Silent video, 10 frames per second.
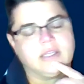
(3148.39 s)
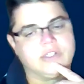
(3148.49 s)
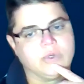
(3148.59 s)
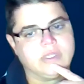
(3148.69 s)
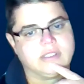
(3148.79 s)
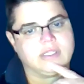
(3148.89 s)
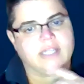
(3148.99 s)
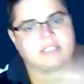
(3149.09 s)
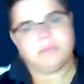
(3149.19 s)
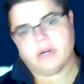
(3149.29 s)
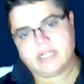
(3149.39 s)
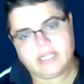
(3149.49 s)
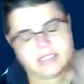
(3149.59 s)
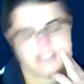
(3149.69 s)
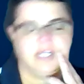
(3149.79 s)
enjoys the next party
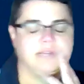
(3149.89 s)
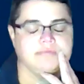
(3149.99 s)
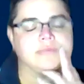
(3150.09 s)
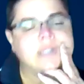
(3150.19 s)
next time,